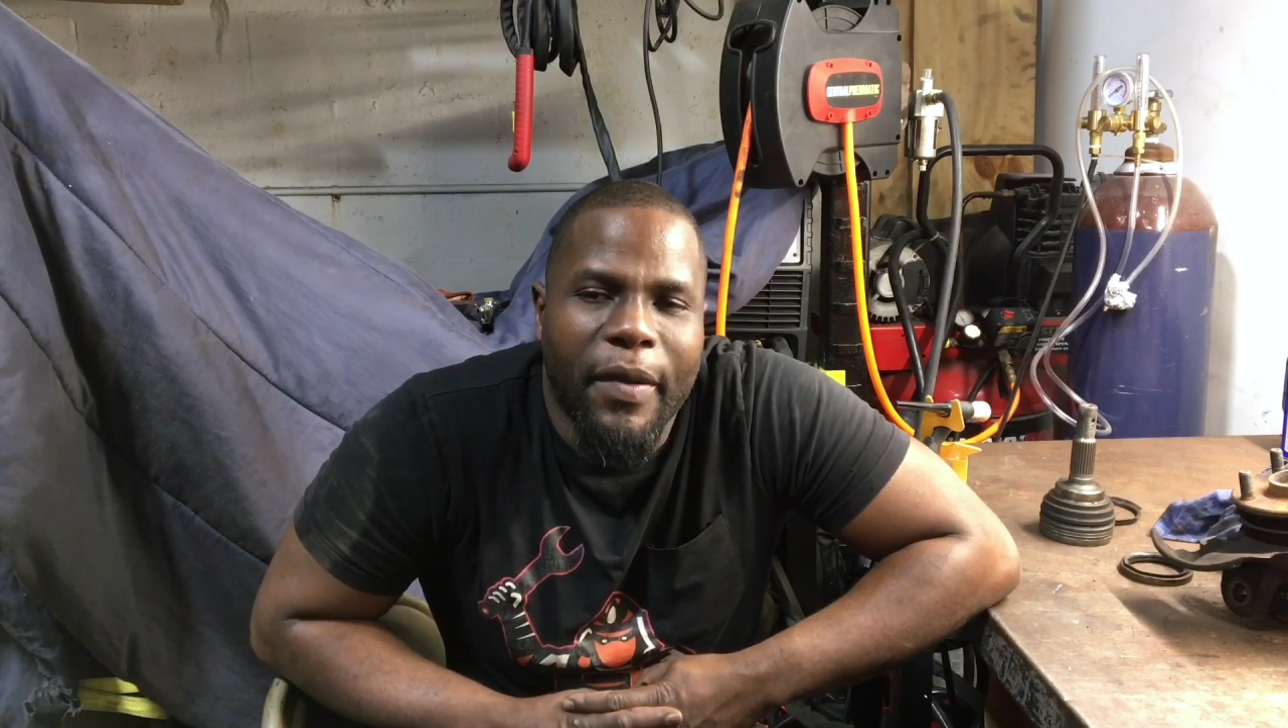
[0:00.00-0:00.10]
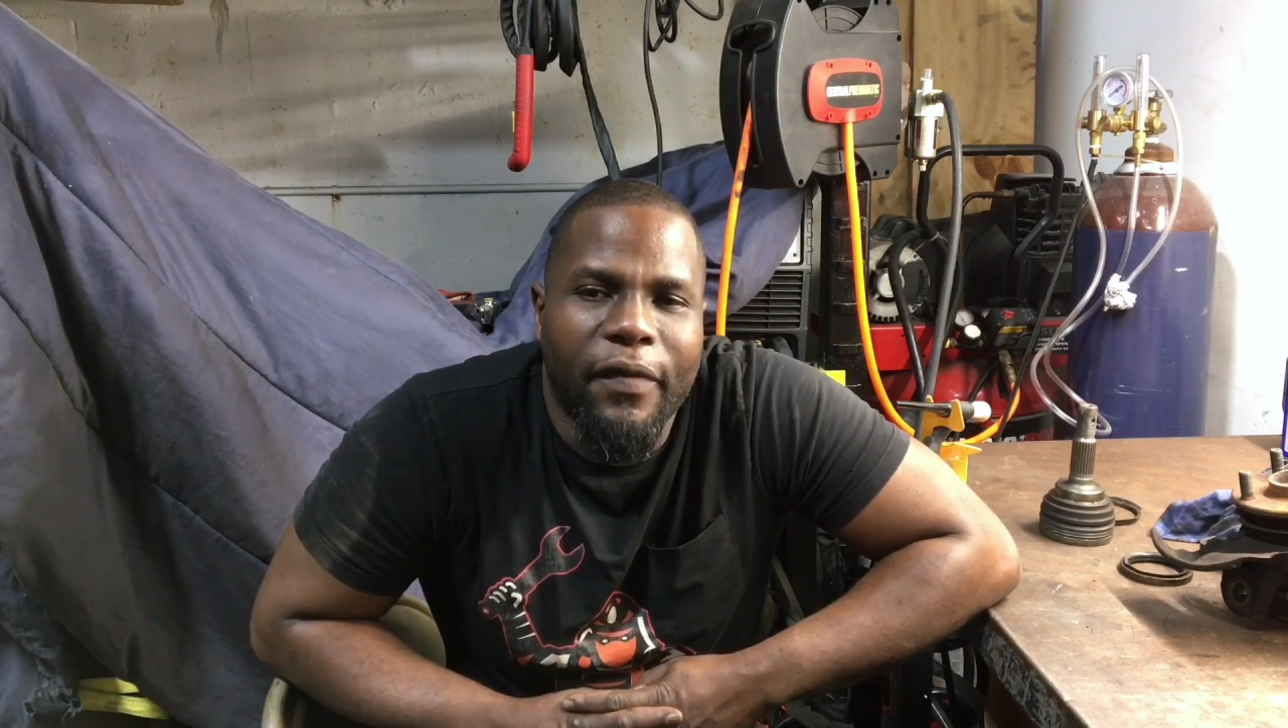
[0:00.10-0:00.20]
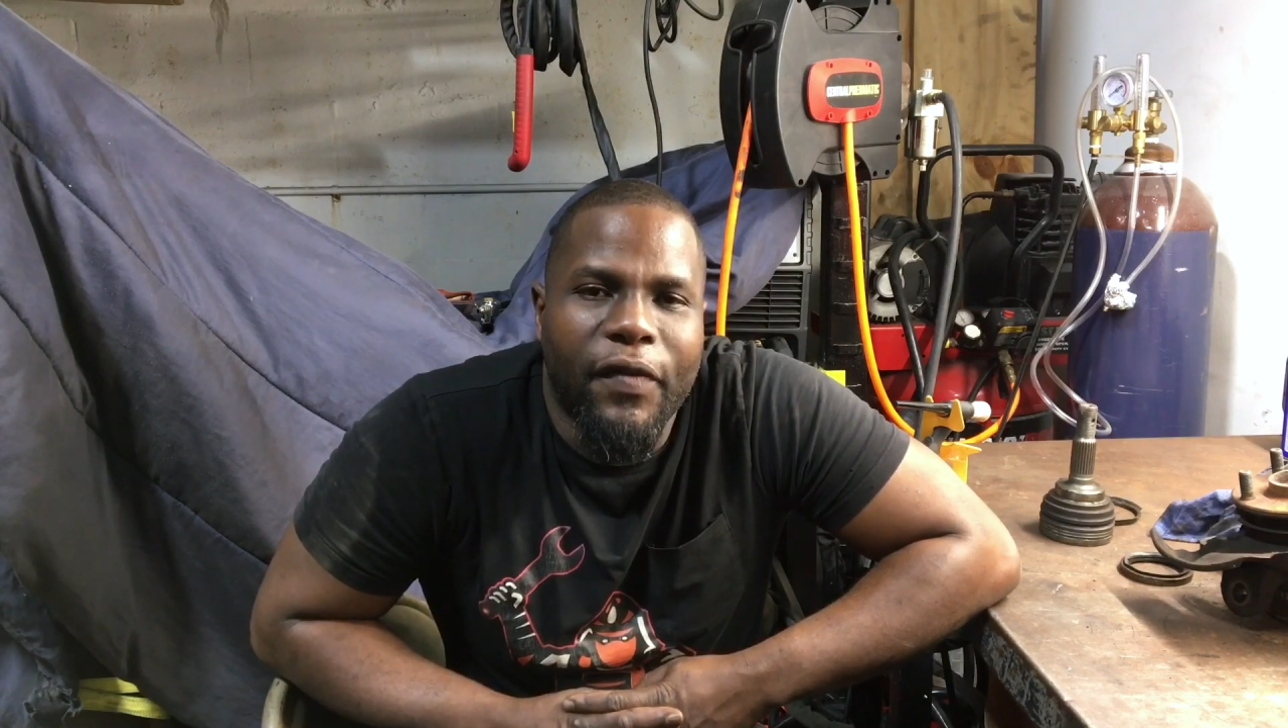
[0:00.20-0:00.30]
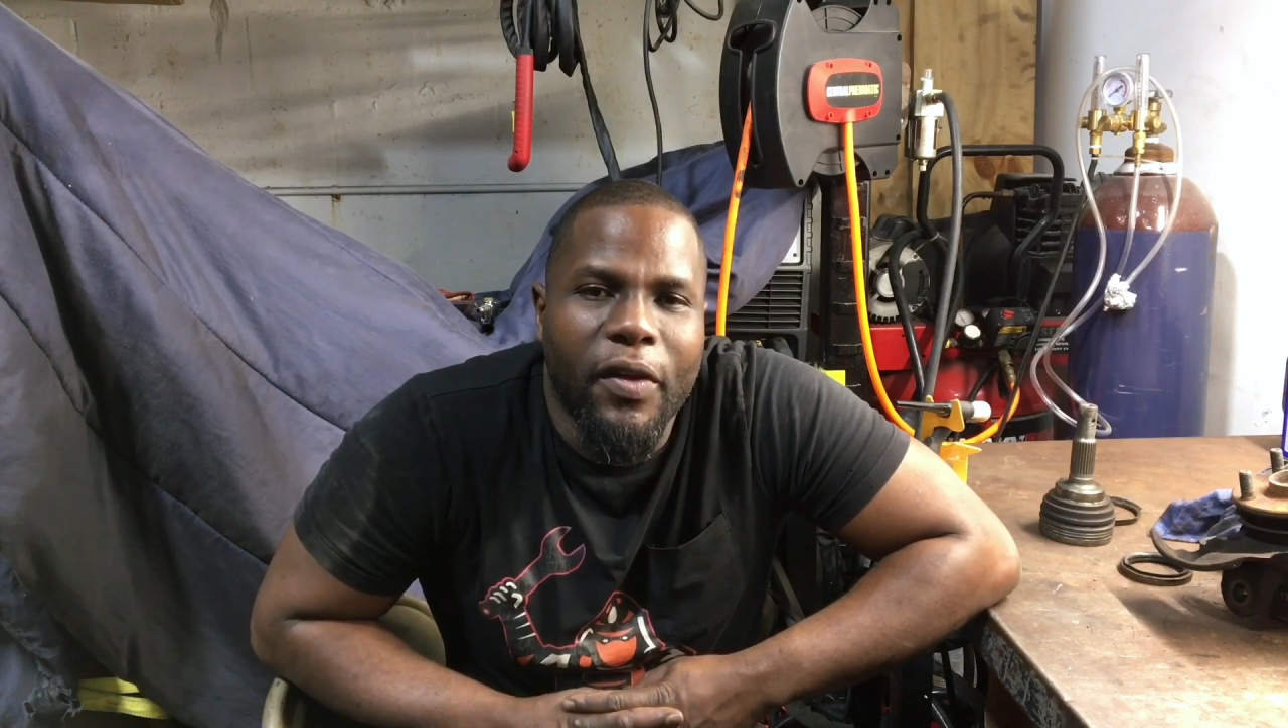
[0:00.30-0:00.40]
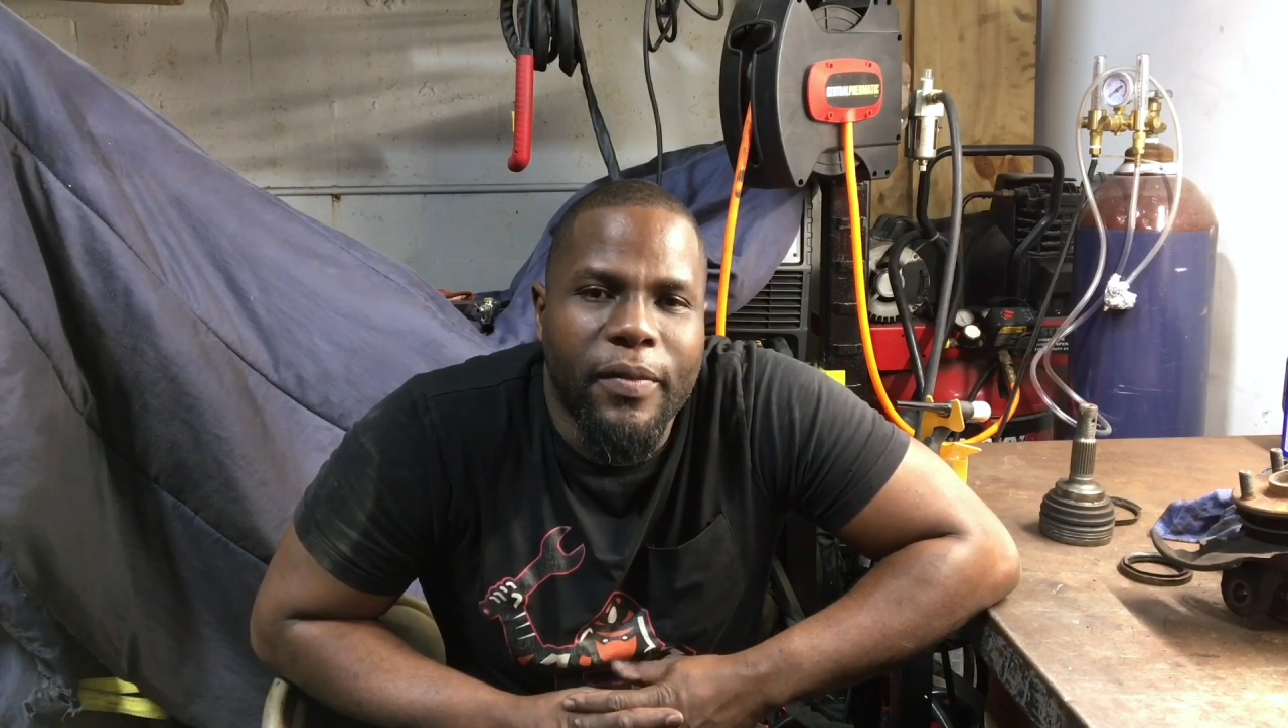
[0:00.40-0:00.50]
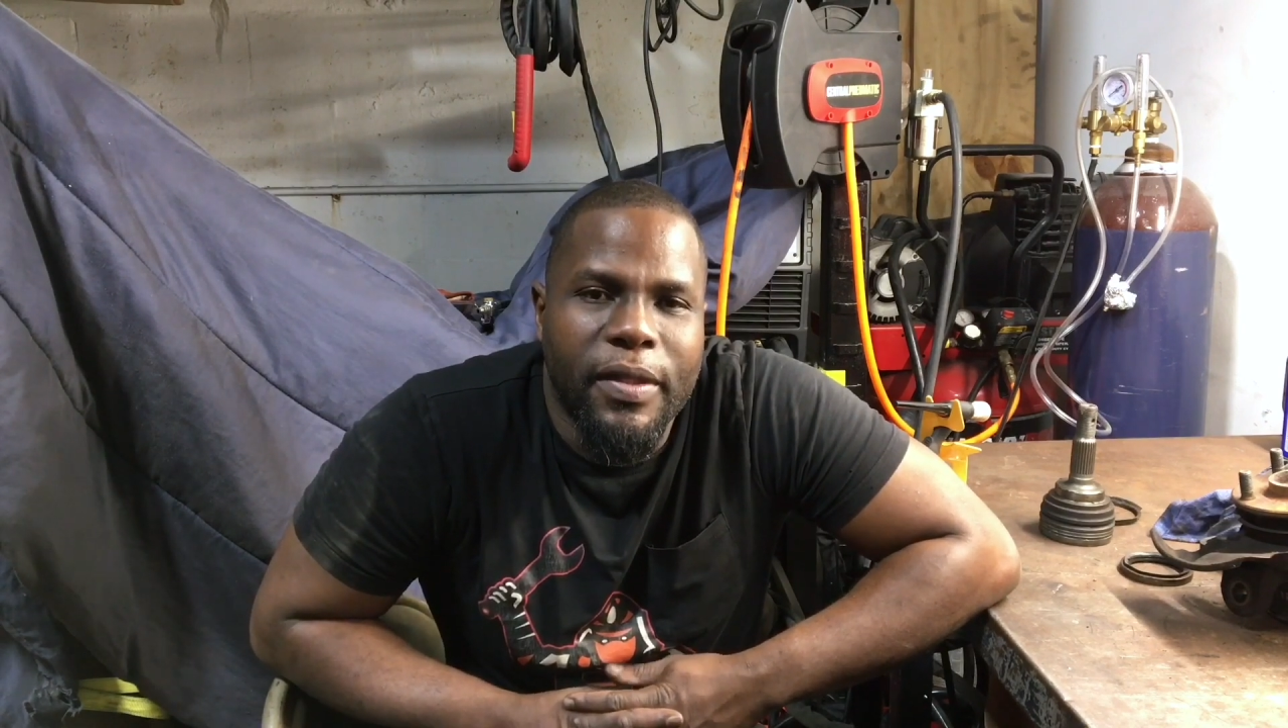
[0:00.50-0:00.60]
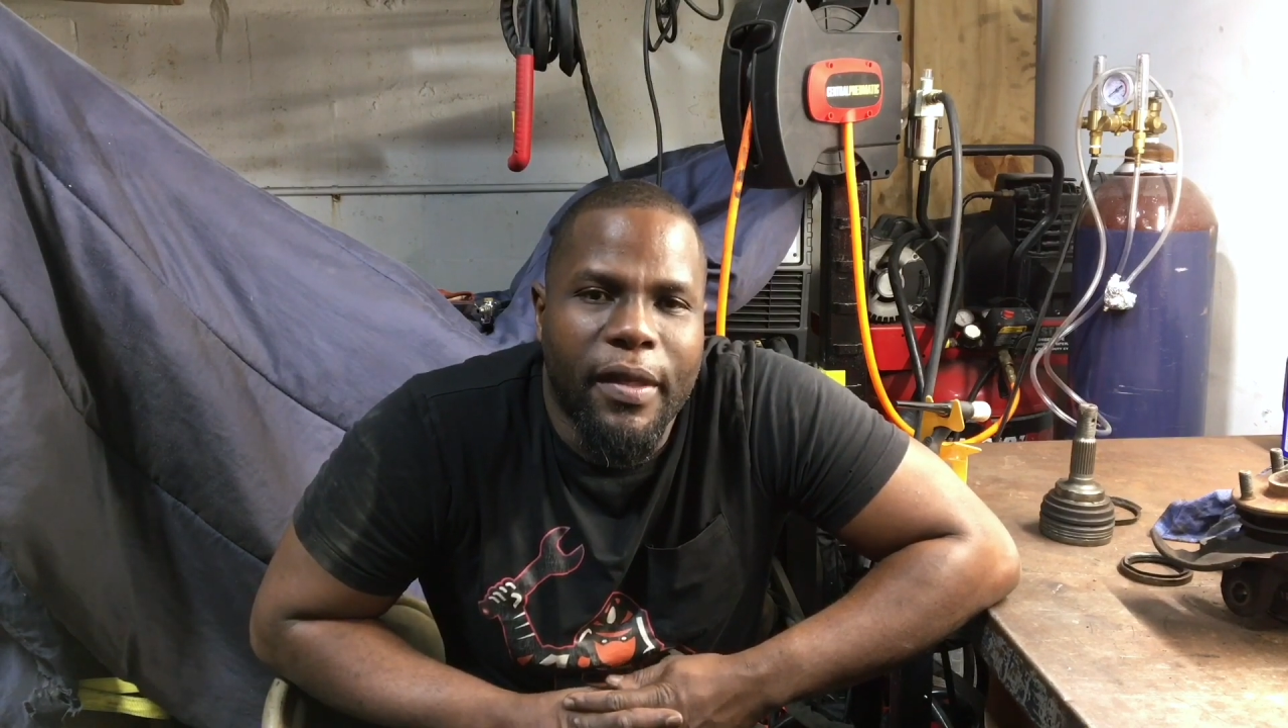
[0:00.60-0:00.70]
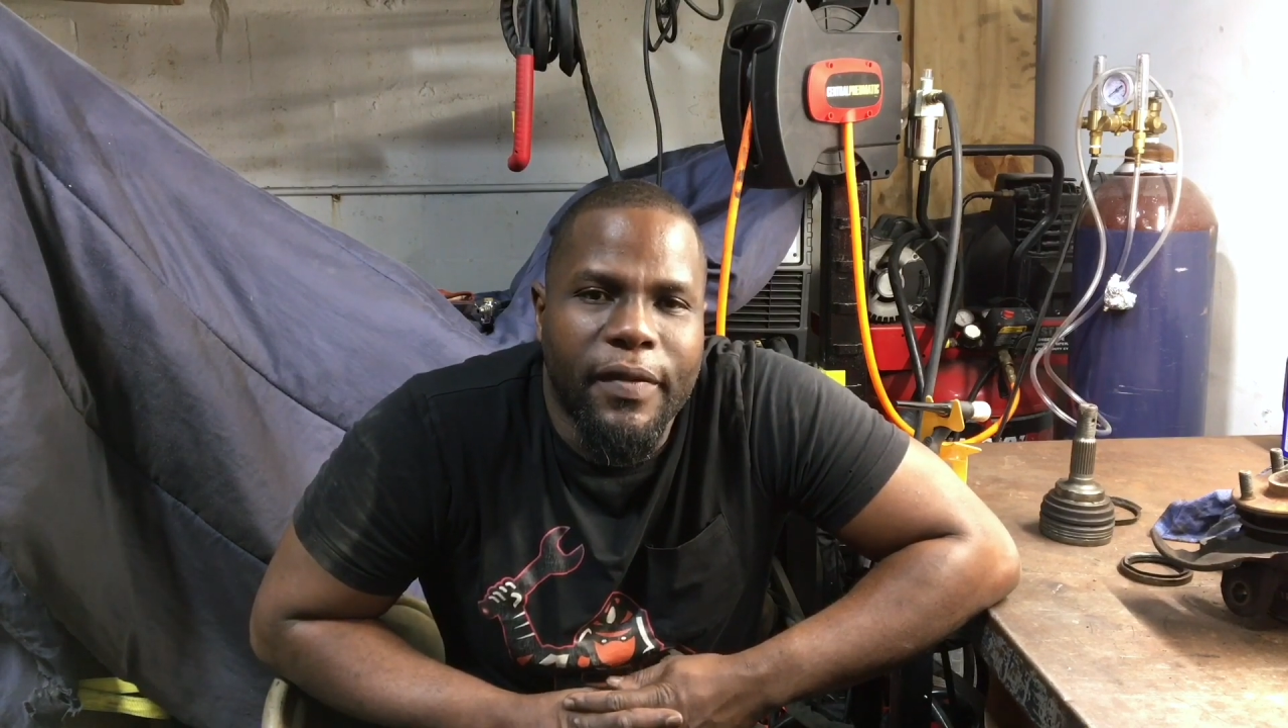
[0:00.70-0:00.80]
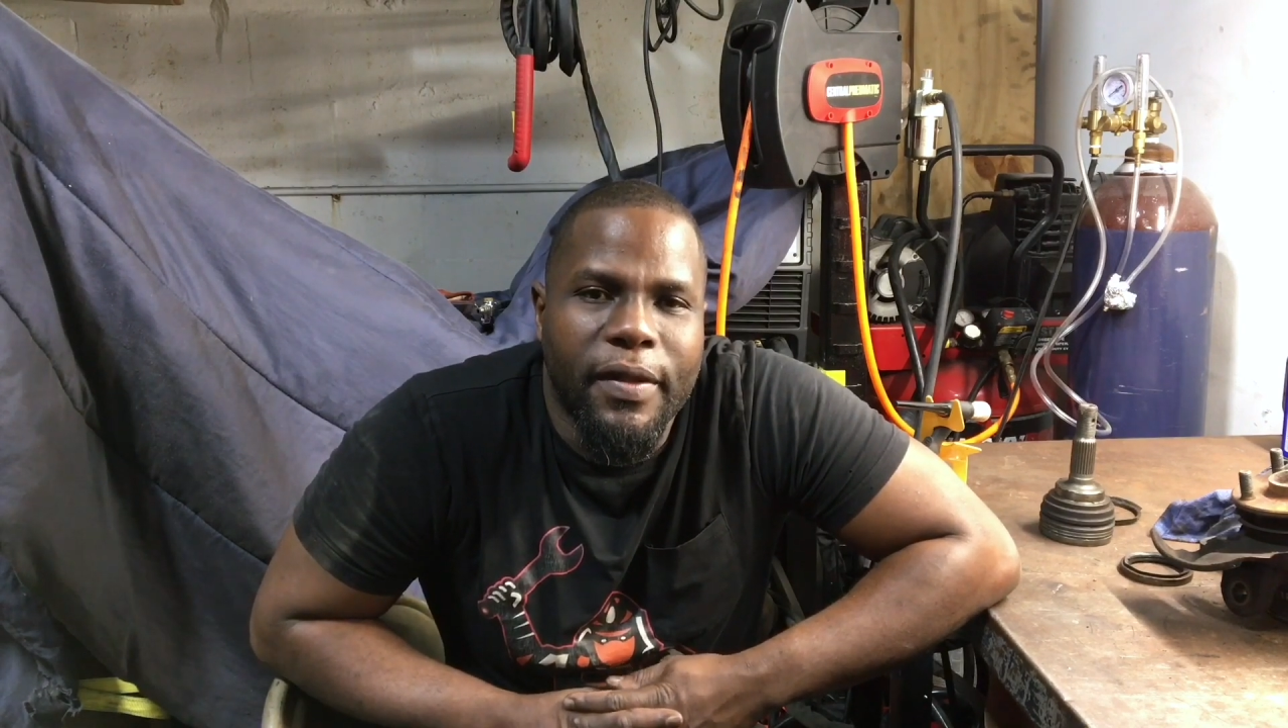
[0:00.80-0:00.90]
and film stuff